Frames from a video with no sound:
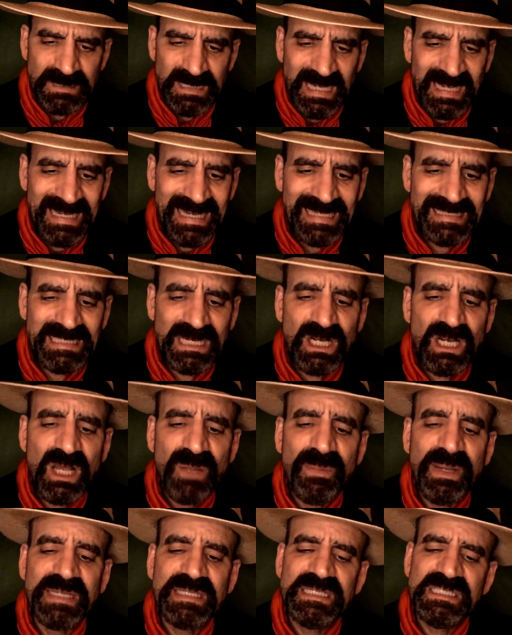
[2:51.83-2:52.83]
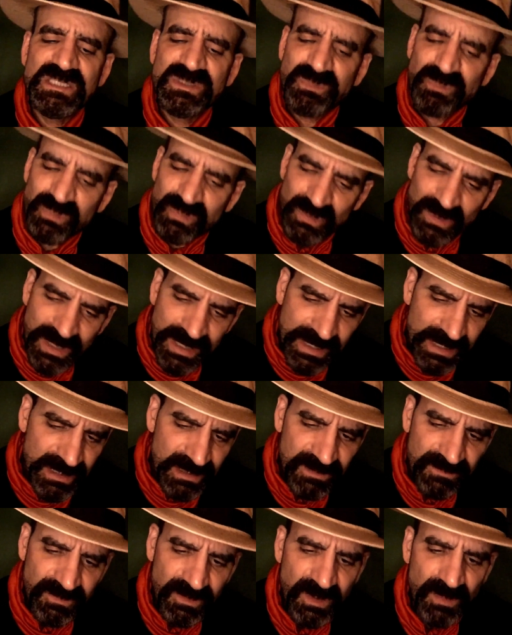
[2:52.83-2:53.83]
I get down on my knees
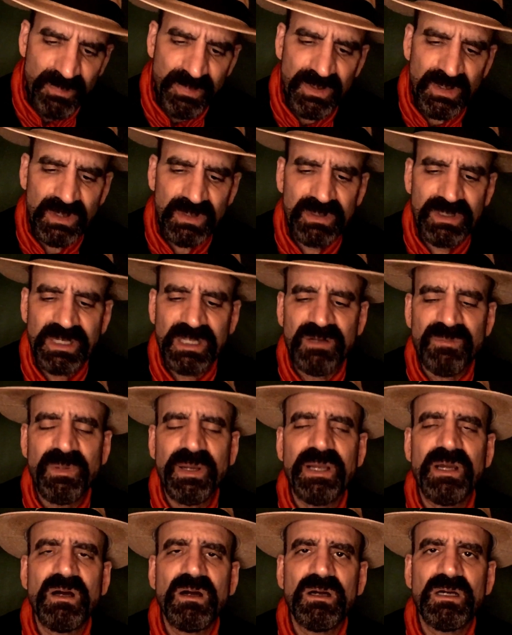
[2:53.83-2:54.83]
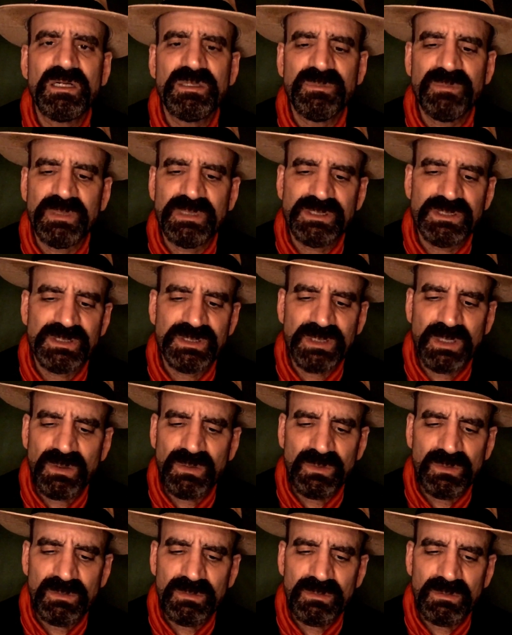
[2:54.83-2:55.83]
praying for the purity of my heart and my soul.